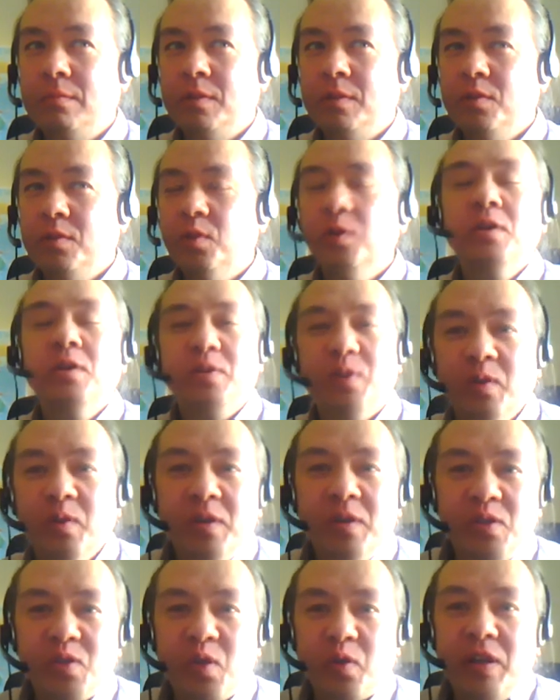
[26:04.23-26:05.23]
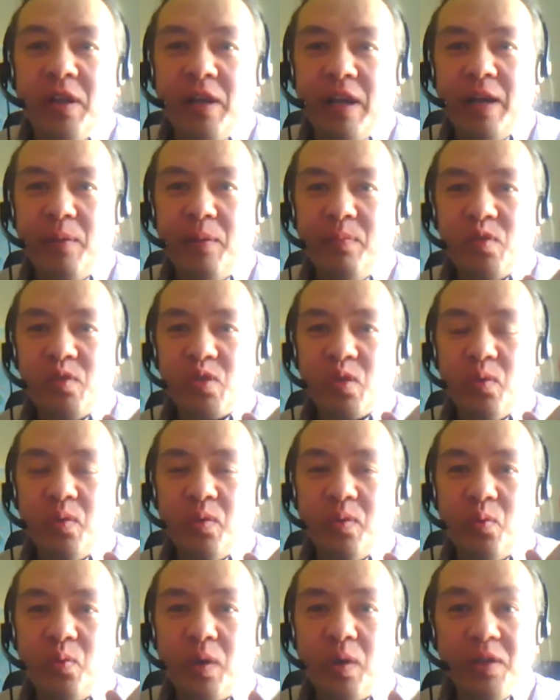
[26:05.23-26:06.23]
No, no, sorry. Um, so
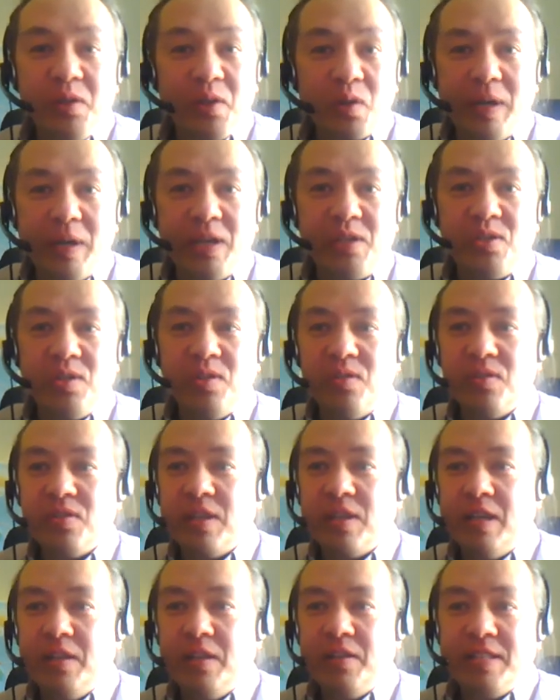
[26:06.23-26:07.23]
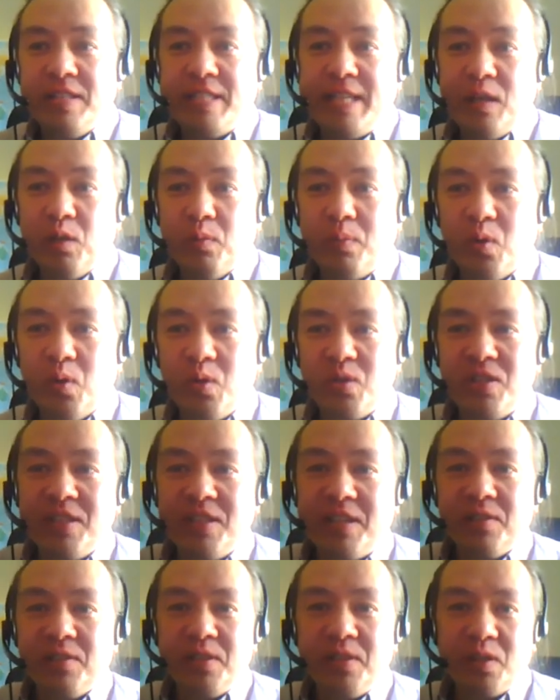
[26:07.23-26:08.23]
one of the questions uh, that Dale posted
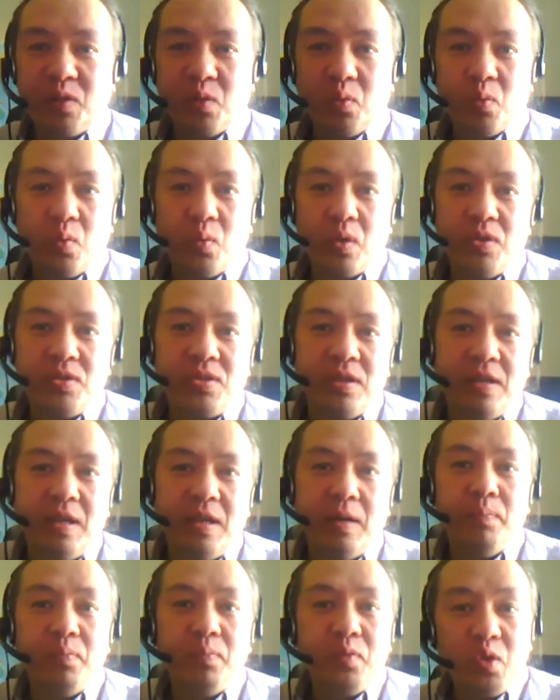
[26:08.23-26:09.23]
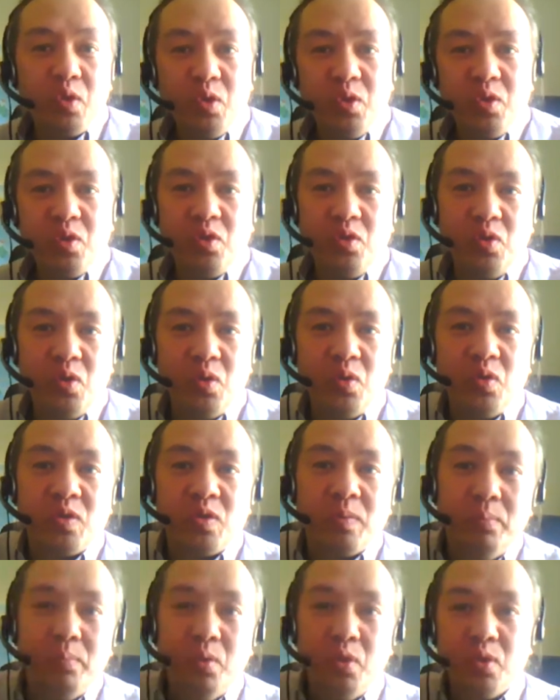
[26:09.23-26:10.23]
earlier was, um, do you use
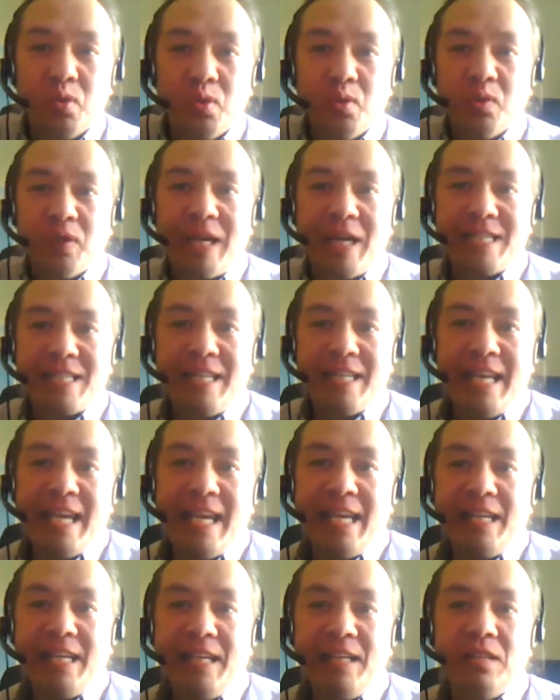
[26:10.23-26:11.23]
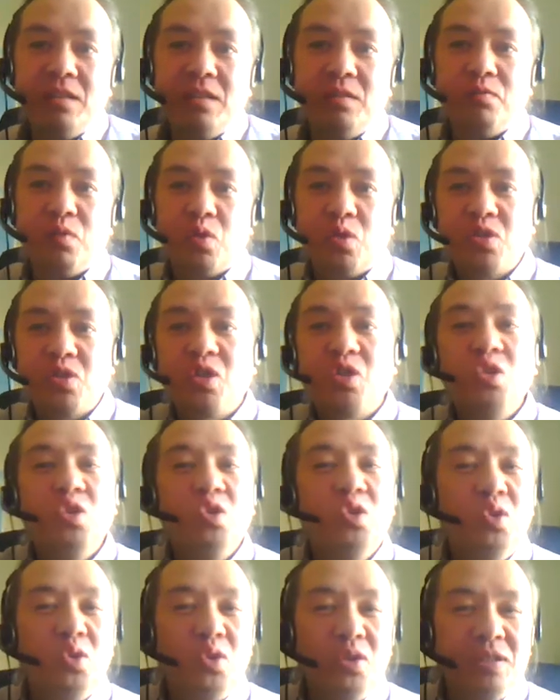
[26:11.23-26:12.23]
Moodle as an area for
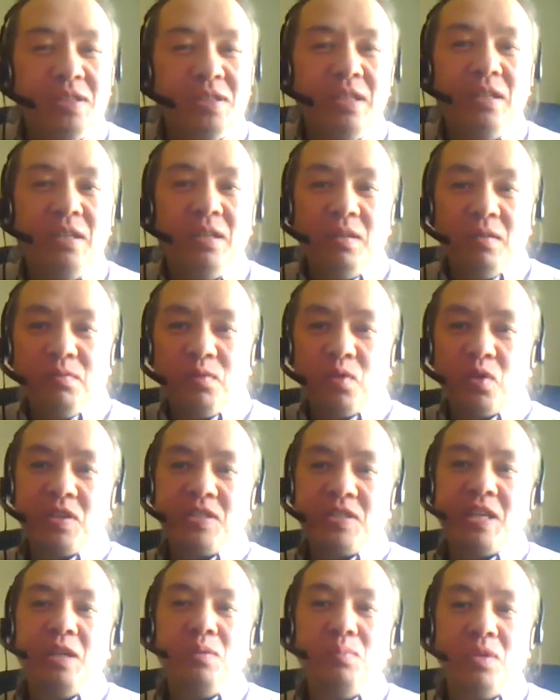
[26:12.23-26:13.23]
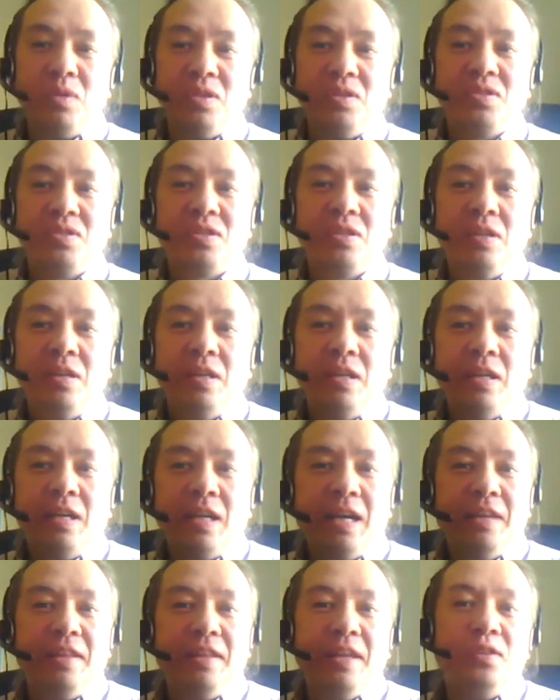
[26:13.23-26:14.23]
security for assignments,
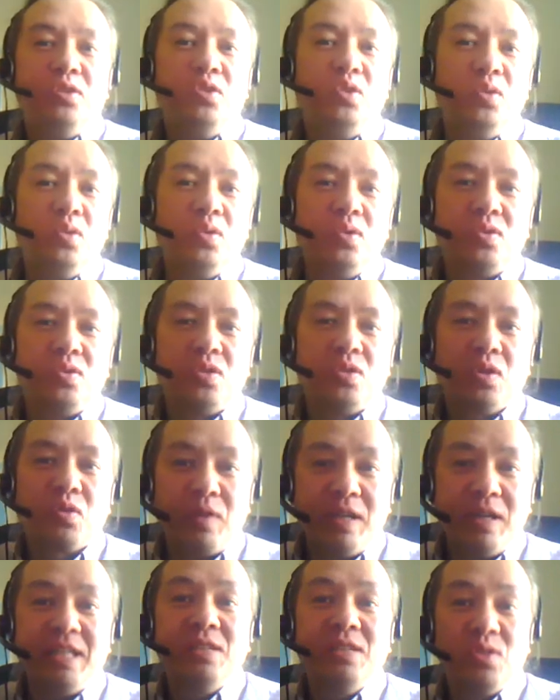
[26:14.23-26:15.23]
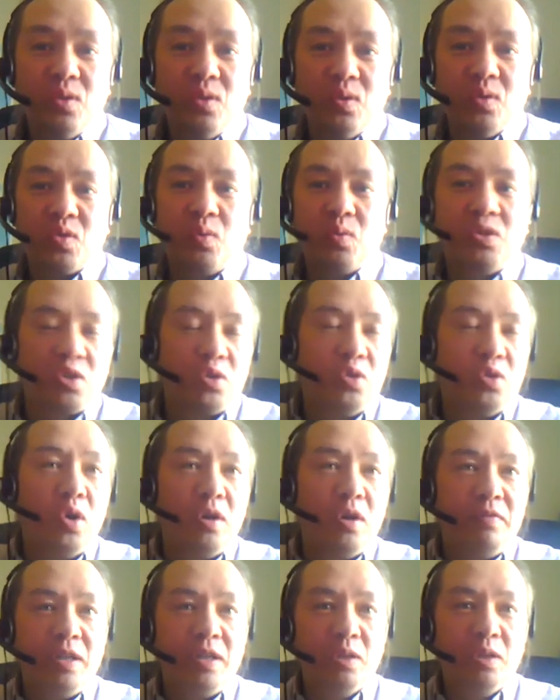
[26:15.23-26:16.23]
and then yes. use the grading tools which are
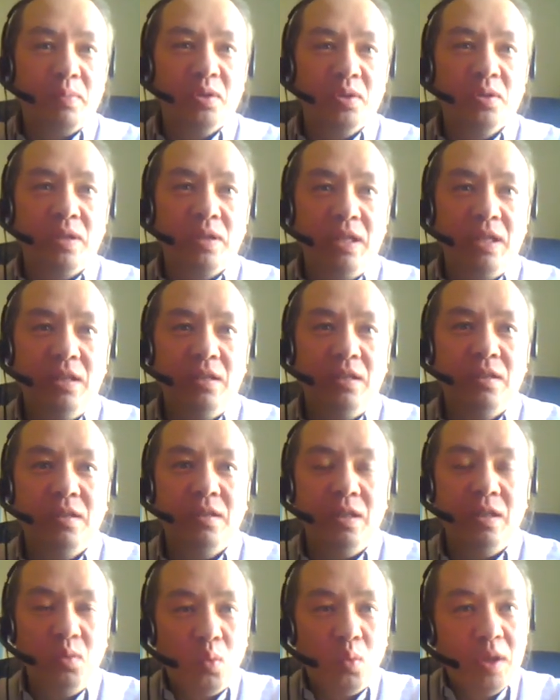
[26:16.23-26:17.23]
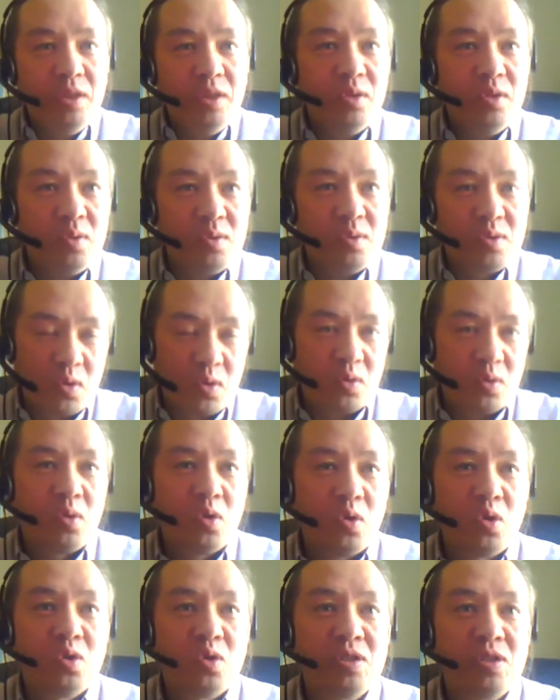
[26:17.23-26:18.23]
not available in in OneNote or
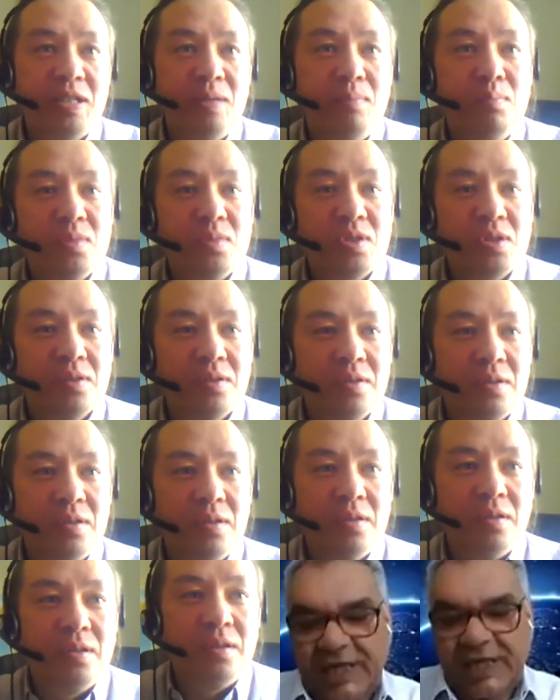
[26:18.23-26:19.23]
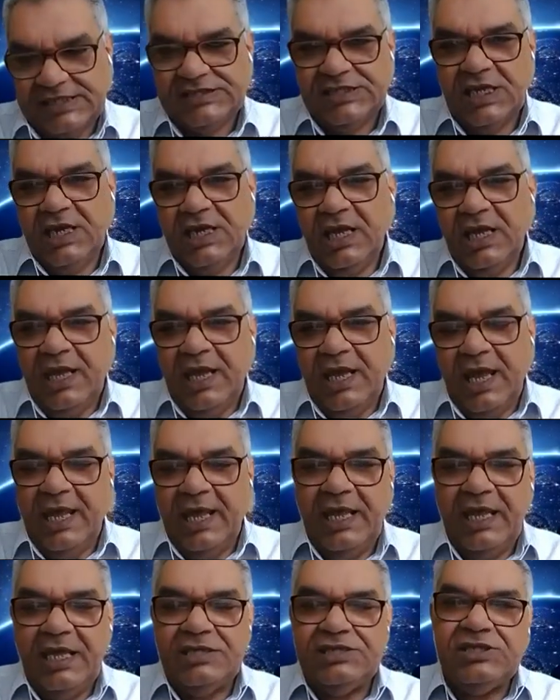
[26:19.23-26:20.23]
or, or Teams? Yes,
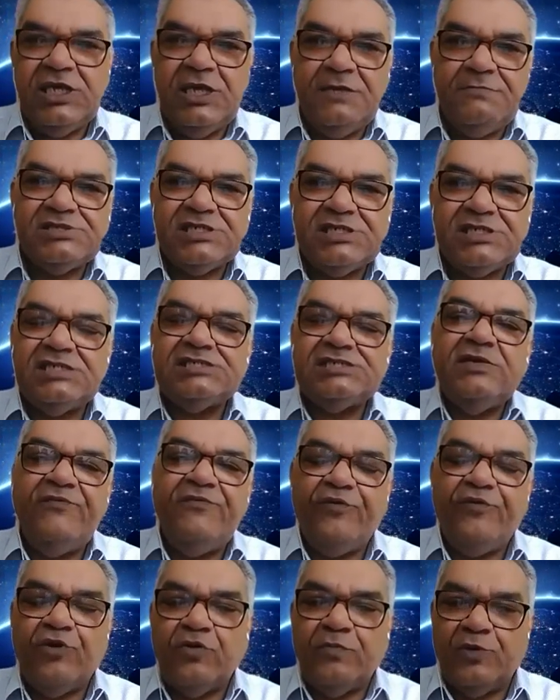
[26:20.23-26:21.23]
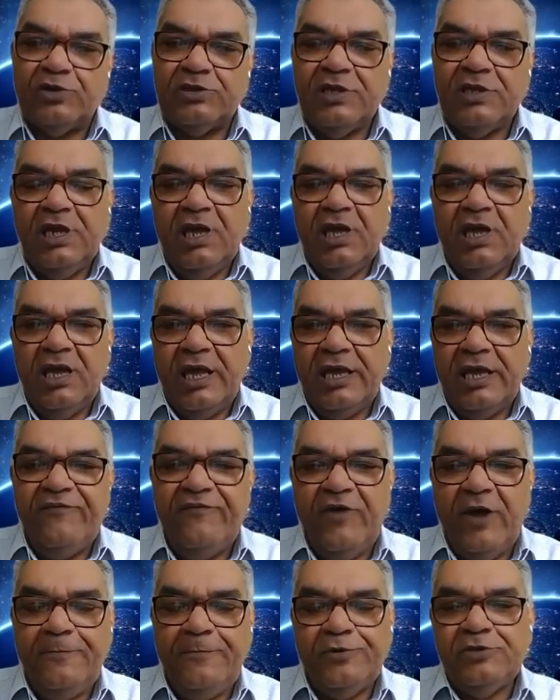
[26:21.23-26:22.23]
uh, Teams is informal if
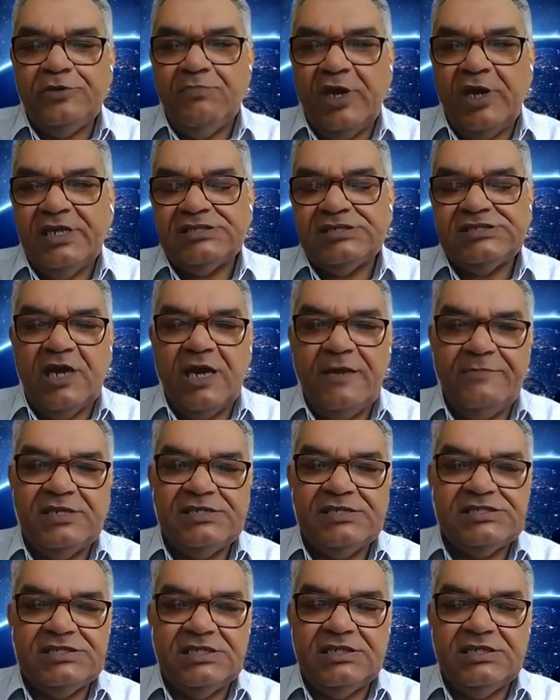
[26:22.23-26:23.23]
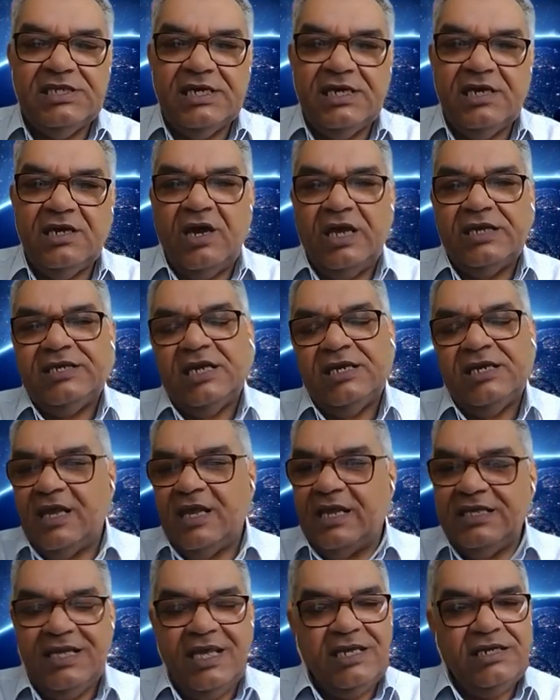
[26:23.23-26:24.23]
I put my assignments in there, I can
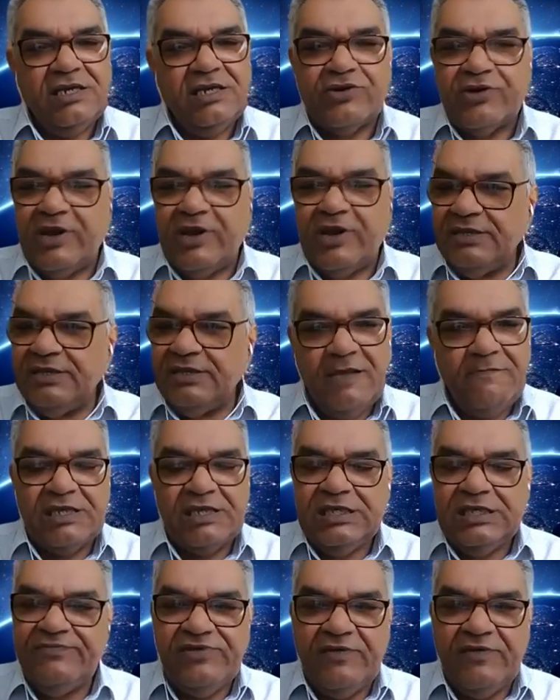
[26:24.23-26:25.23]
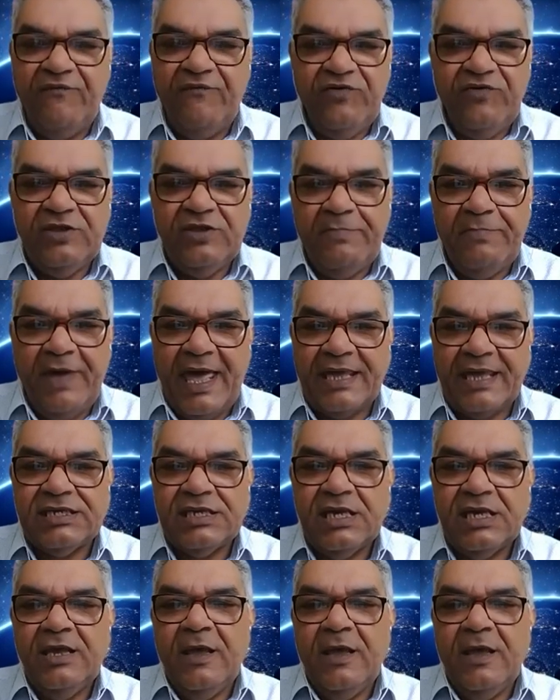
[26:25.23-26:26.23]
again grade them and give them feedback,
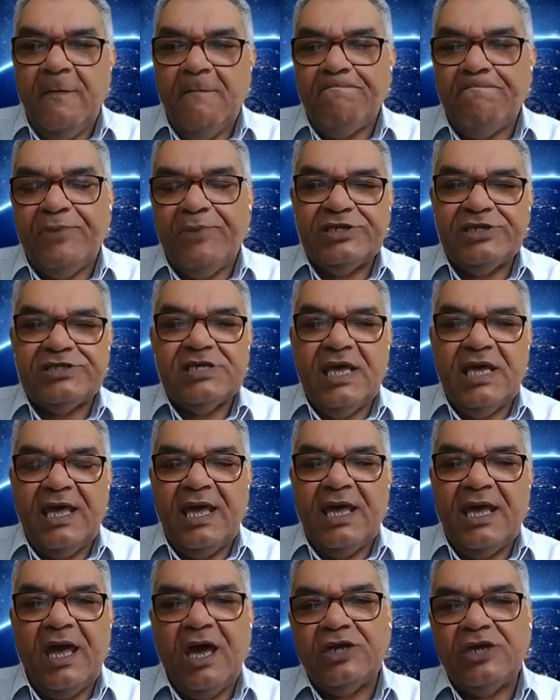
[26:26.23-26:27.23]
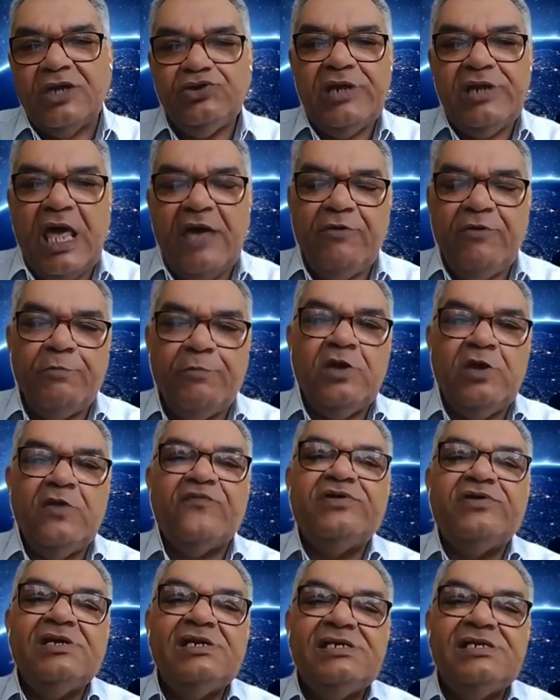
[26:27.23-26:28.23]
but I don't have a way
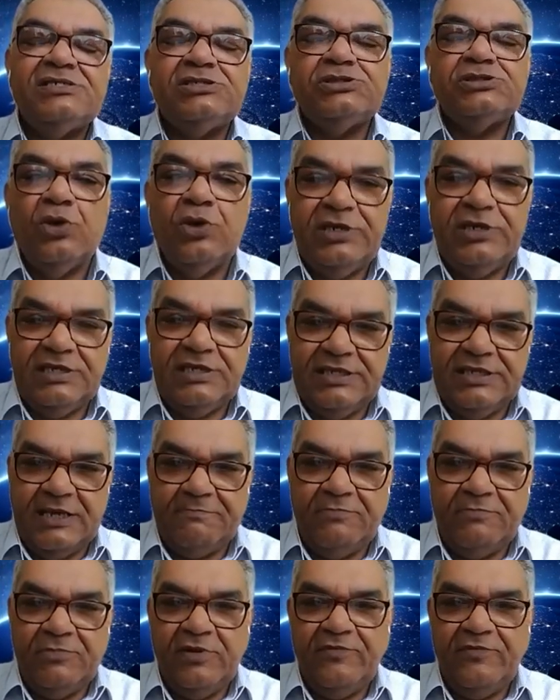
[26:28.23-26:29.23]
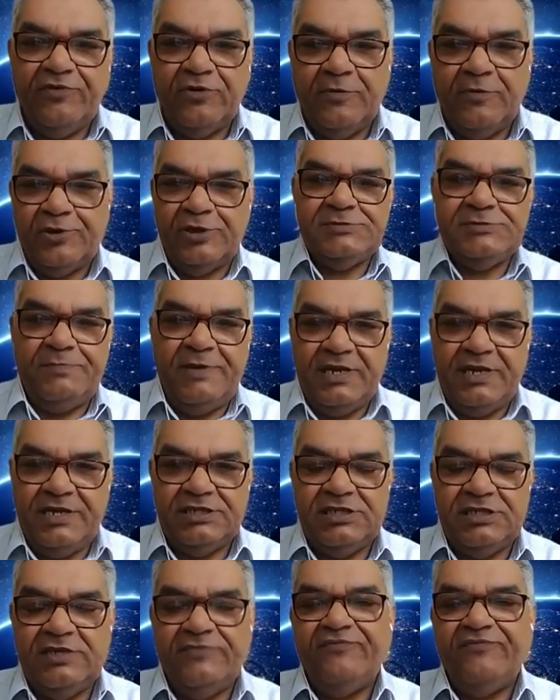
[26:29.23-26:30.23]
of really storing them for
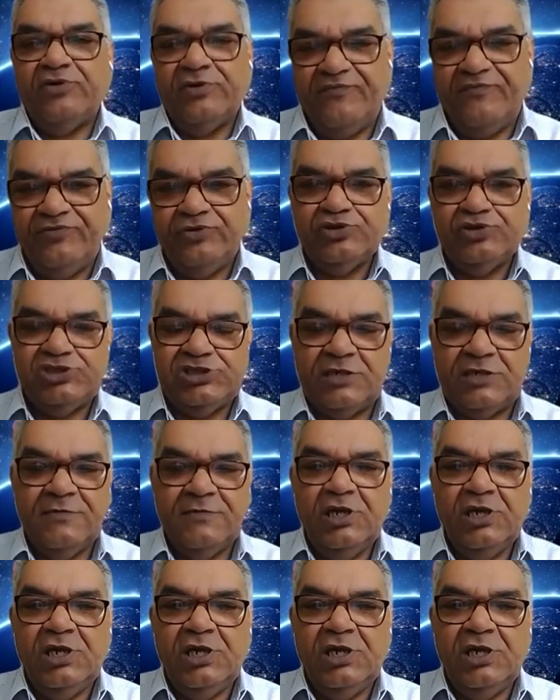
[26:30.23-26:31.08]
prosperity, for future.